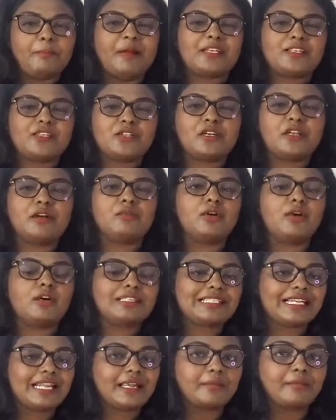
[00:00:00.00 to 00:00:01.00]
particular
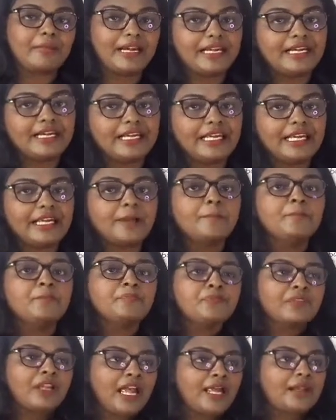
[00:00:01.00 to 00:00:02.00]
works like
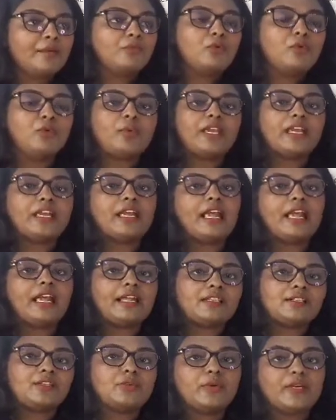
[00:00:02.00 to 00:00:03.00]
bending and moving
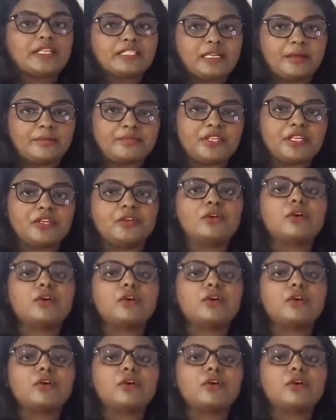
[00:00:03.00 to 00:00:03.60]
and doing something.